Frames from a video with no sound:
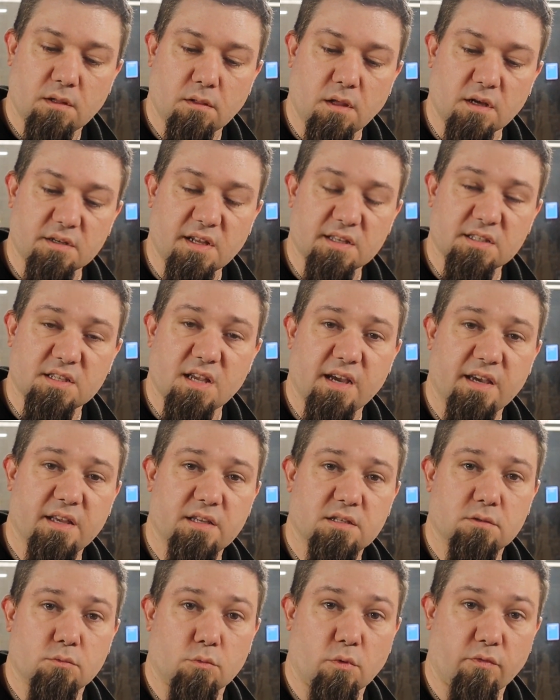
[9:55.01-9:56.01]
nut
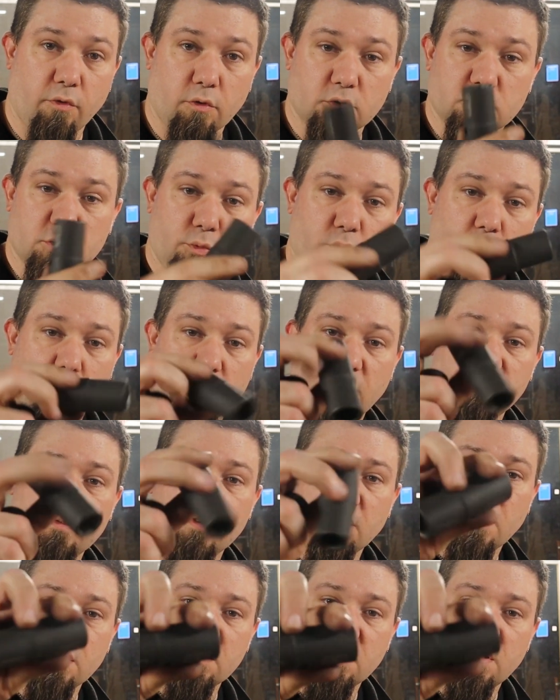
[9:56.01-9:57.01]
sockets, reversible
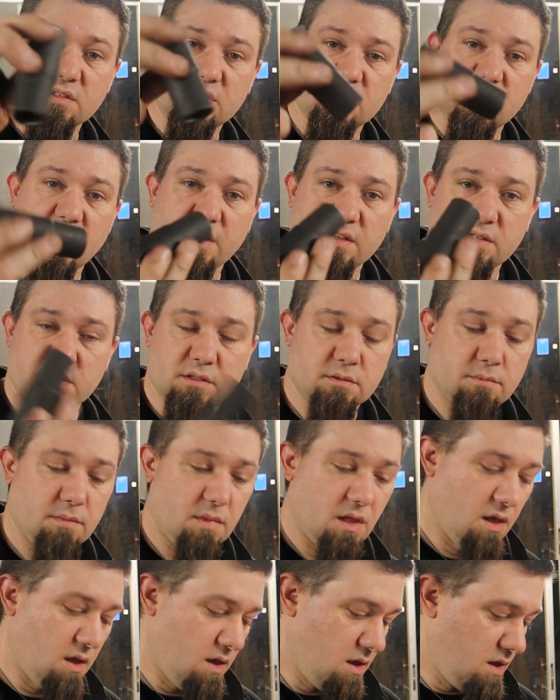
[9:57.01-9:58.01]
lug nut sockets,
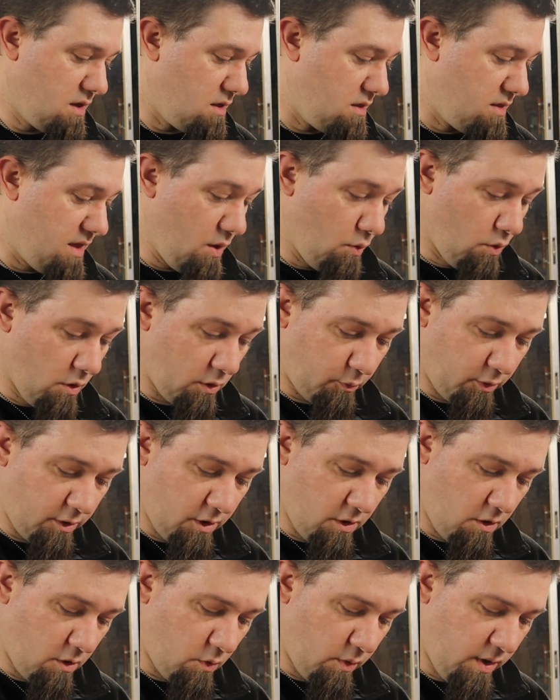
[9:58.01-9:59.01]
they work
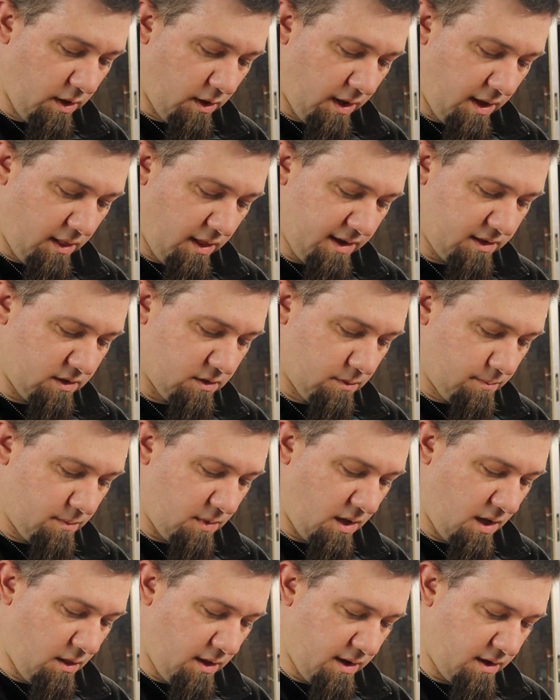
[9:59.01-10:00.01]
pretty darn well. I like them.
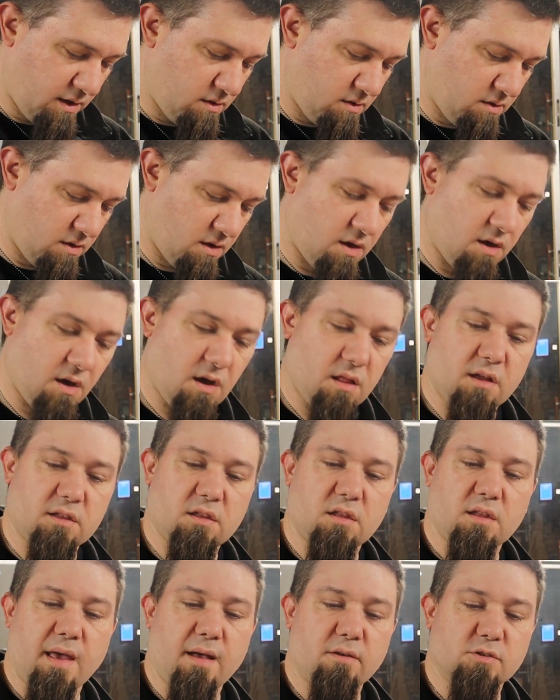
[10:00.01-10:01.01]
I
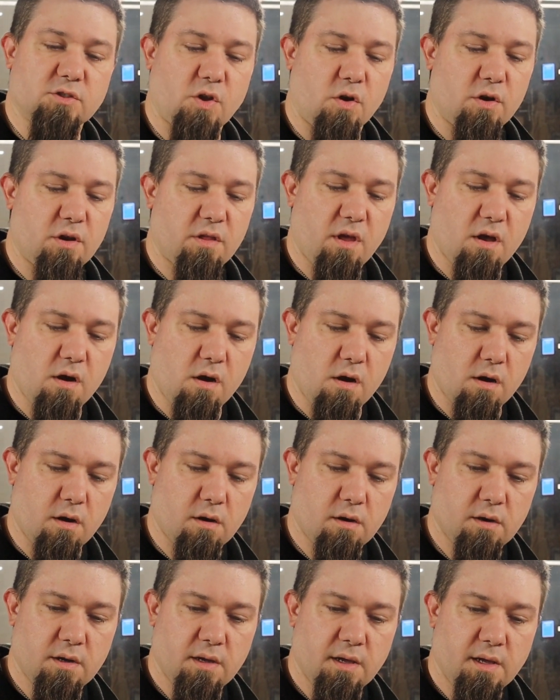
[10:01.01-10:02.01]
like how sturdy they
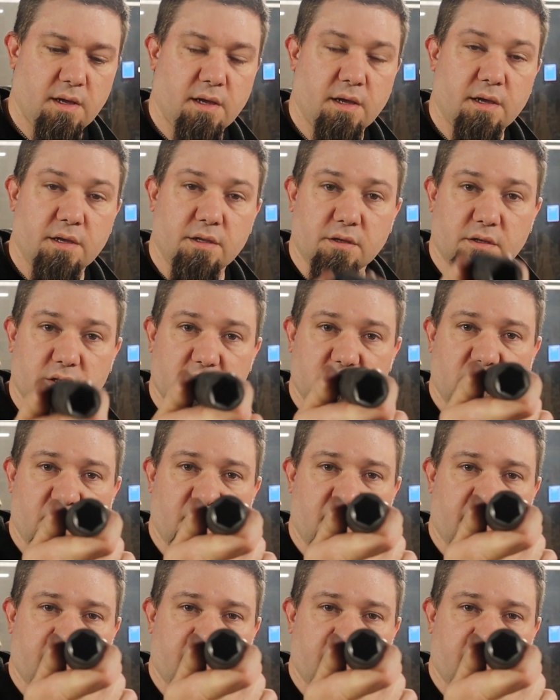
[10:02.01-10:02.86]
are. You can see